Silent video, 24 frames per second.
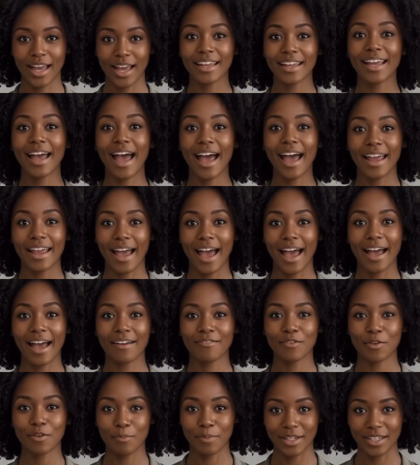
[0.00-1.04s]
and AI
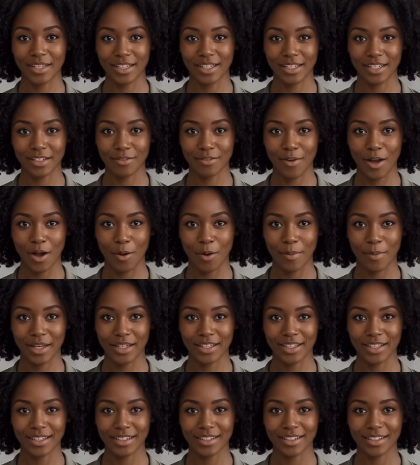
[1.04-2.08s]
for business
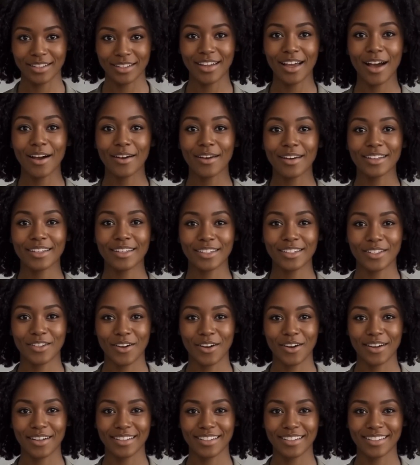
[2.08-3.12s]
development. Now let's
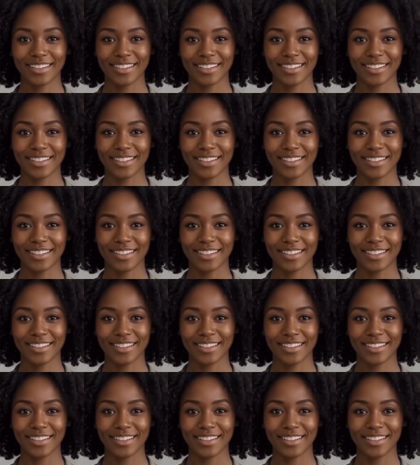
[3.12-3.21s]
start.